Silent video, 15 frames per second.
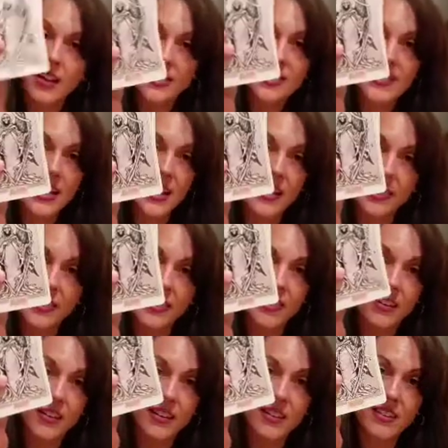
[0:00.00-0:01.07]
death,
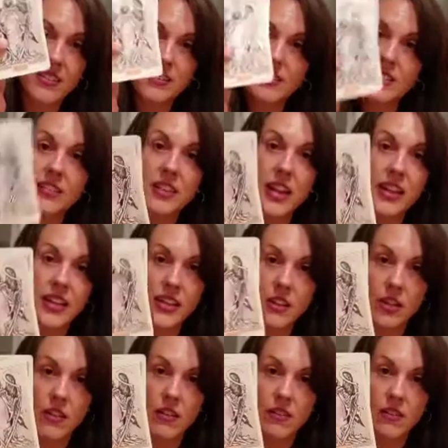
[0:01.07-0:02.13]
let it
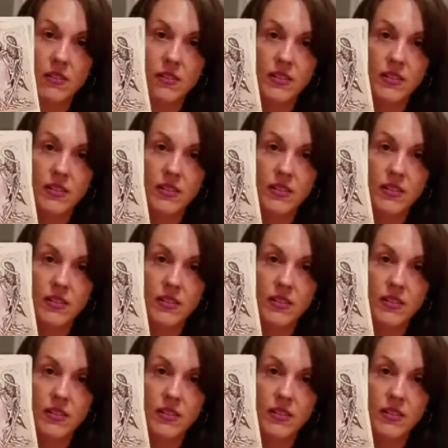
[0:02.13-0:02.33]
go.